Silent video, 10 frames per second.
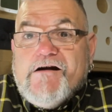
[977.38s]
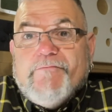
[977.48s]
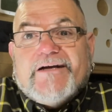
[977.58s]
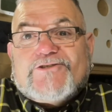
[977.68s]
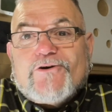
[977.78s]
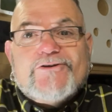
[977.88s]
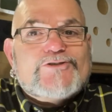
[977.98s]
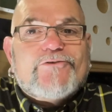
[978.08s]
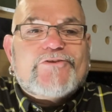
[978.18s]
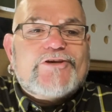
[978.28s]
My drone's
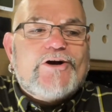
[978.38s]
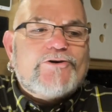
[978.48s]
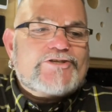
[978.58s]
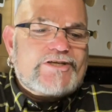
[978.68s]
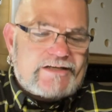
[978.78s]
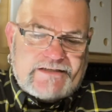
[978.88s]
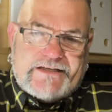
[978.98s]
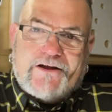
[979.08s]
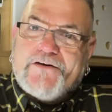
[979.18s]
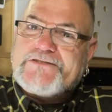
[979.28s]
over the ocean, and
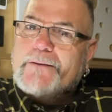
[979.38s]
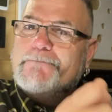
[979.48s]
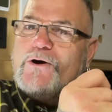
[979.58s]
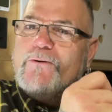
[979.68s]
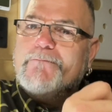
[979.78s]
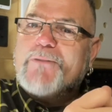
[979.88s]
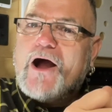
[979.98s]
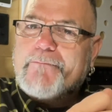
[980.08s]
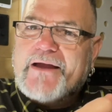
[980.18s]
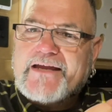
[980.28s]
then all of a sudden, boom,
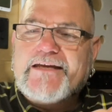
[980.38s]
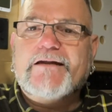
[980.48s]
pop back in.